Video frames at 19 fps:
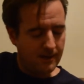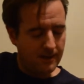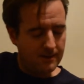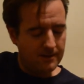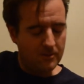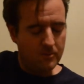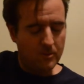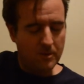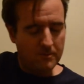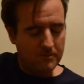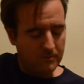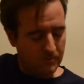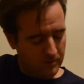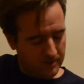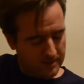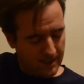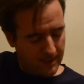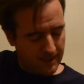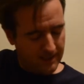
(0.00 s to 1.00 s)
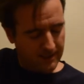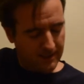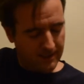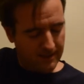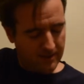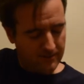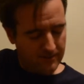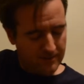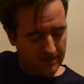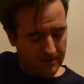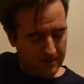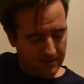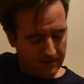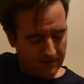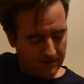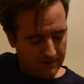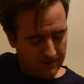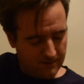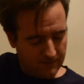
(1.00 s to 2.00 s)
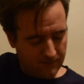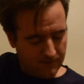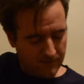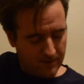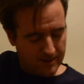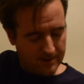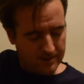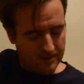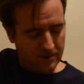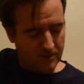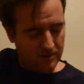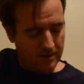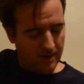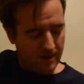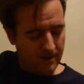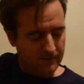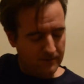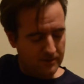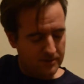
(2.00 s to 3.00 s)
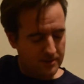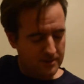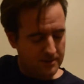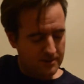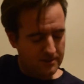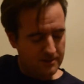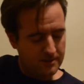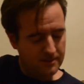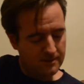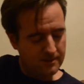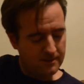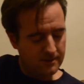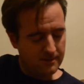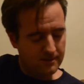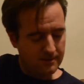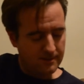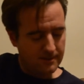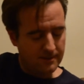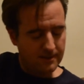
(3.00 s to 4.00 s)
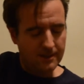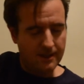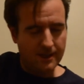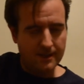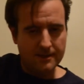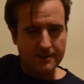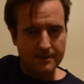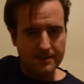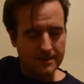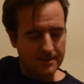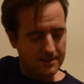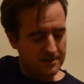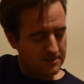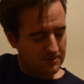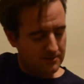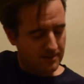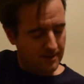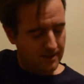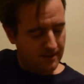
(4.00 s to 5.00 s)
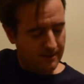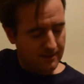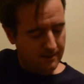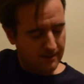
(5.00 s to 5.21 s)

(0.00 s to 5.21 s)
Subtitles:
then we're taking the 11th fret note off and just getting these 3.